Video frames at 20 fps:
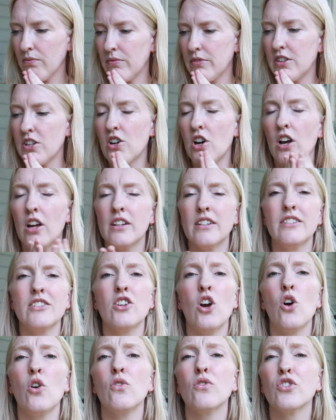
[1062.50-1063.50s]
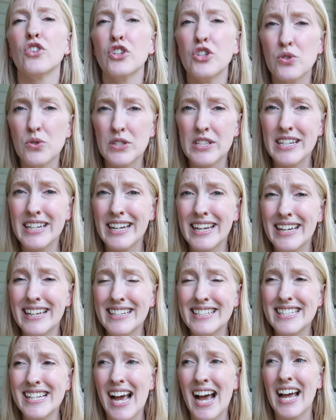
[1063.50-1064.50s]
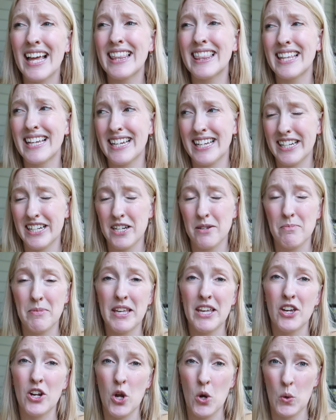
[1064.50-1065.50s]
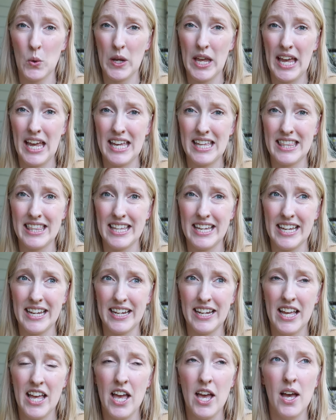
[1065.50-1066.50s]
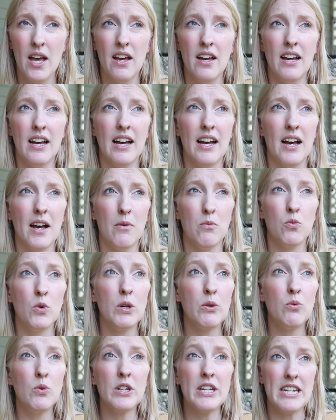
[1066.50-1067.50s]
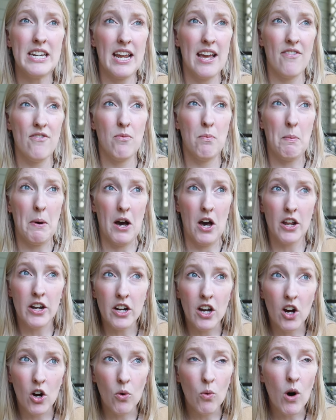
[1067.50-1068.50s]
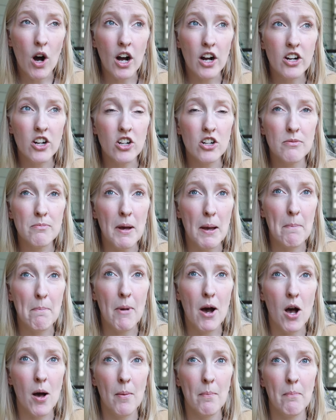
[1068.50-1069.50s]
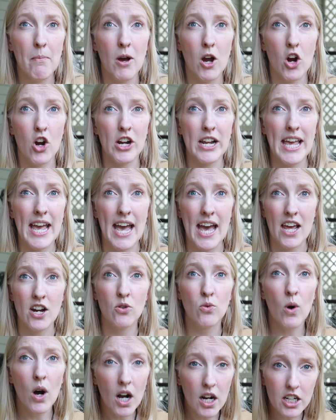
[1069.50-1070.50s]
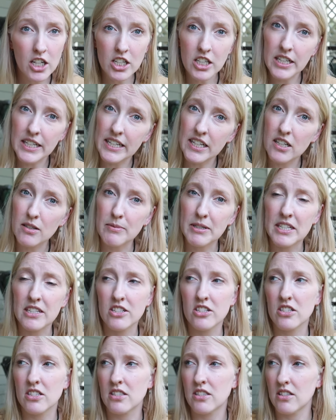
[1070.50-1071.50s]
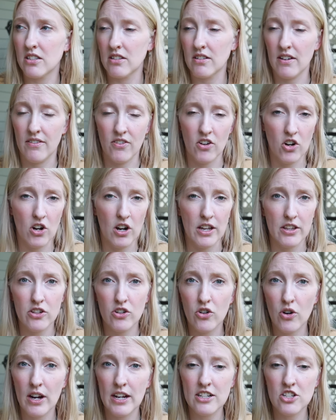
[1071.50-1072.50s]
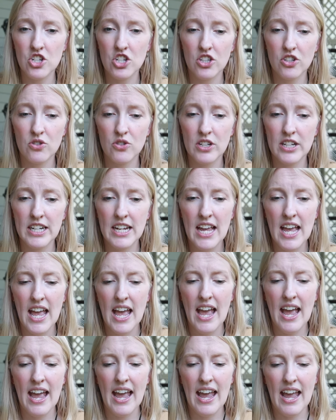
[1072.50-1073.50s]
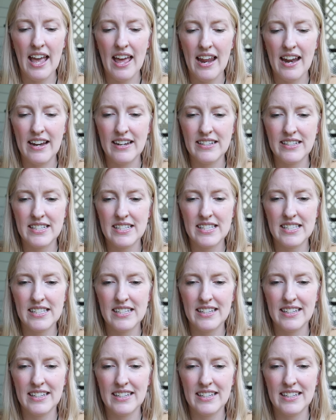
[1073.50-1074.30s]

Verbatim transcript: not overusing it, I think it can be an okay thing. Um, we wouldn't have bought a walker. My mom already had a walker here because of her other grandchildren. And